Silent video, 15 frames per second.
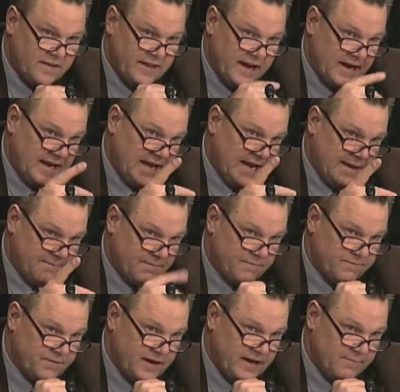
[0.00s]
of that cap
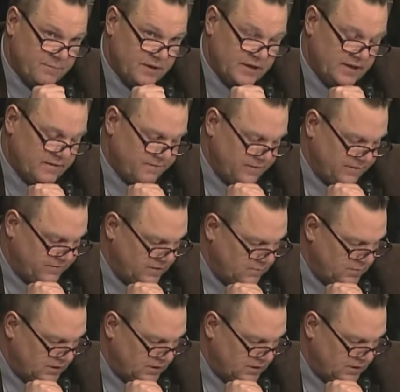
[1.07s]
from $5 million to $50